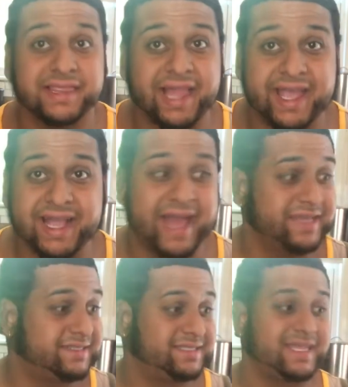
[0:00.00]
like I
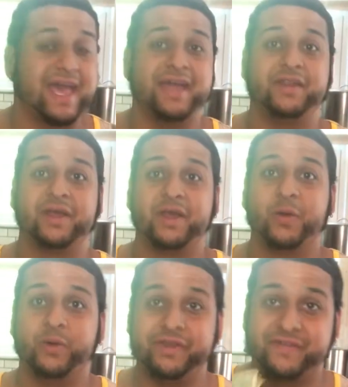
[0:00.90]
said,
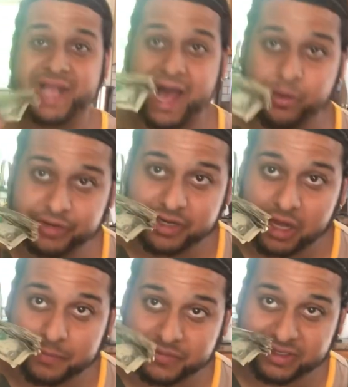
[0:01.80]
we've counted
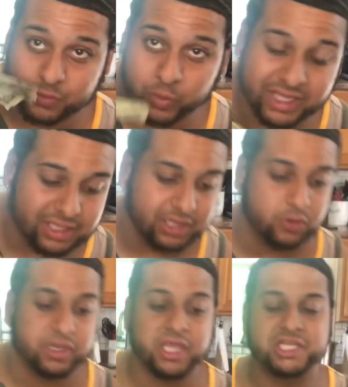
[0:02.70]
up this weekly
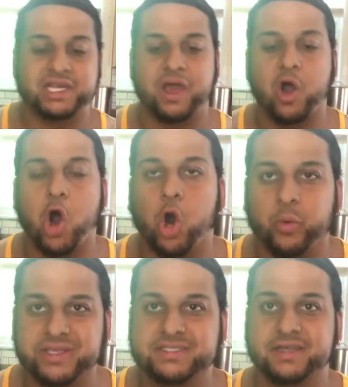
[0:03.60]
location that
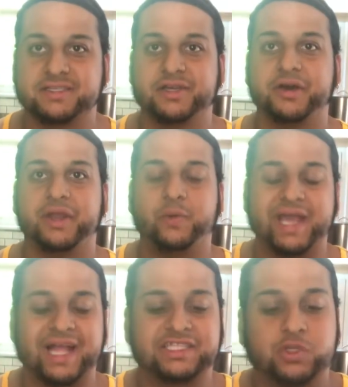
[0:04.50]
always does good, and we
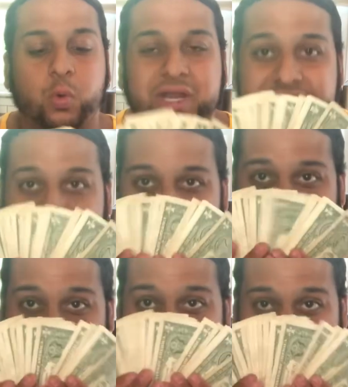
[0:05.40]
got
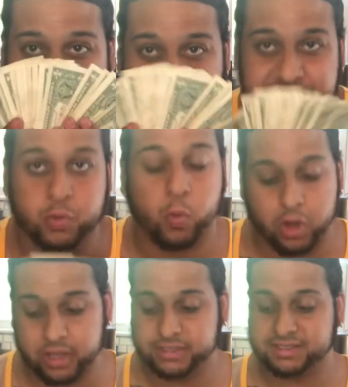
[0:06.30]
$25 in
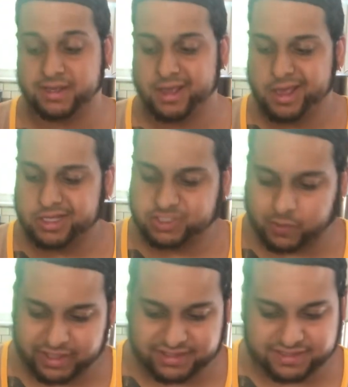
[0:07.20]
ones,
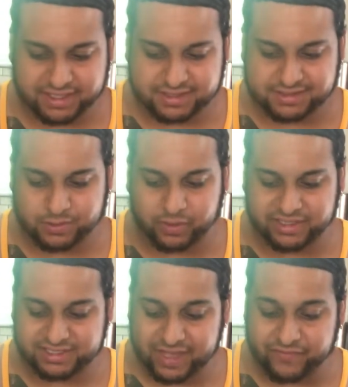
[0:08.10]
$26,
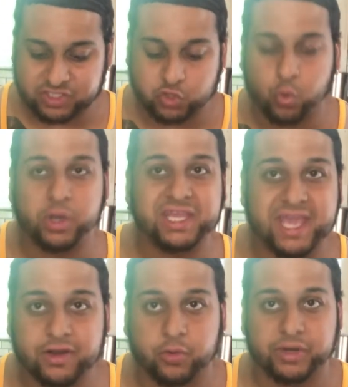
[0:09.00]
$27,
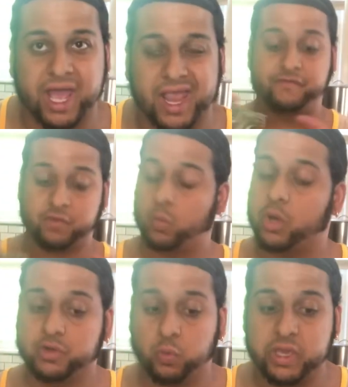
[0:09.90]
$28.09 for
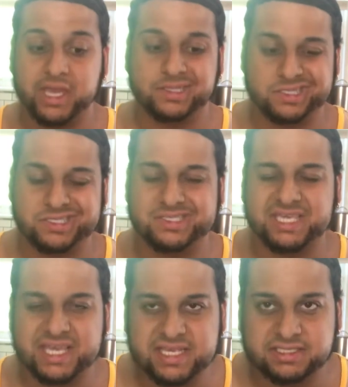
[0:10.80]
1 week. This is
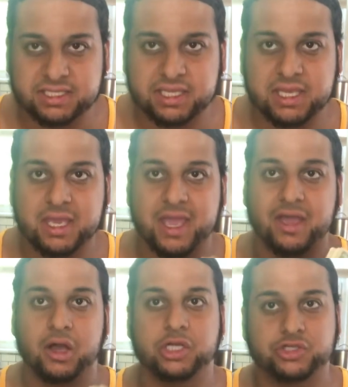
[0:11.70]
easily
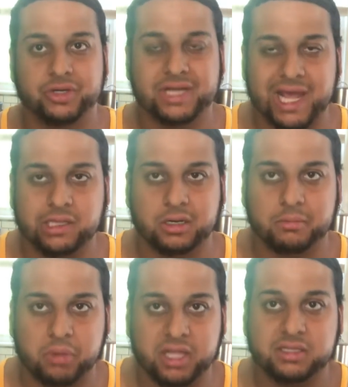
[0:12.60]
$100 a
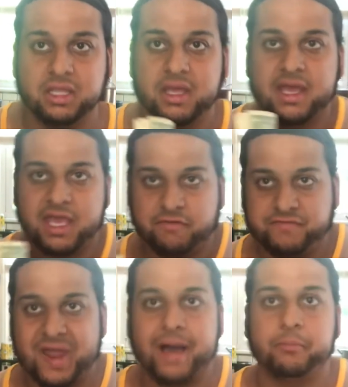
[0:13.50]
month, if
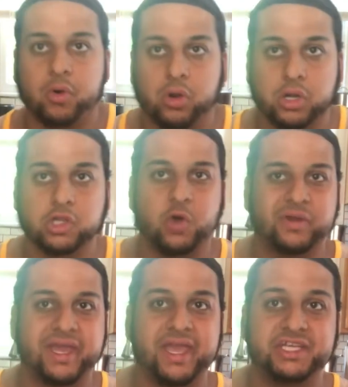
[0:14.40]
not more,
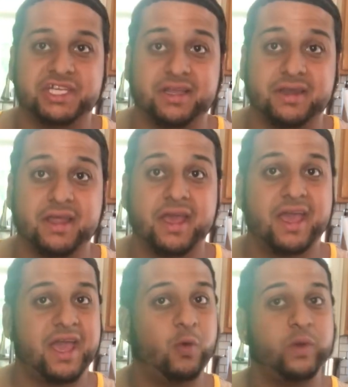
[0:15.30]
location,
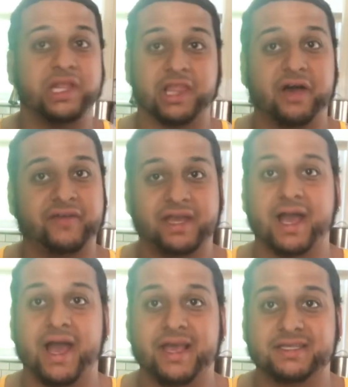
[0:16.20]
and we love it,
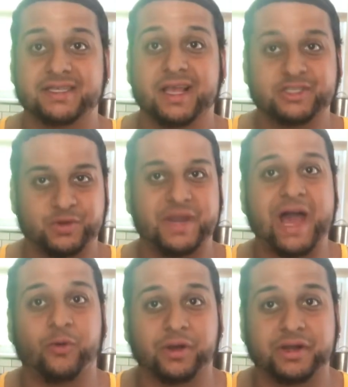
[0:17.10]
guys. So
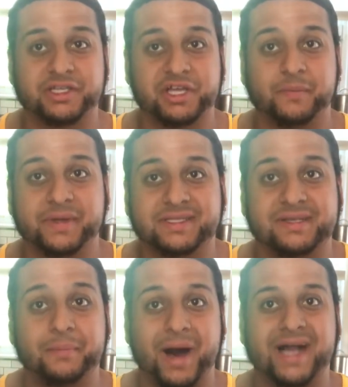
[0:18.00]
now we're gonna jump
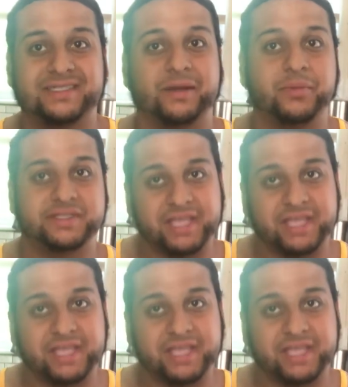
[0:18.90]
into box number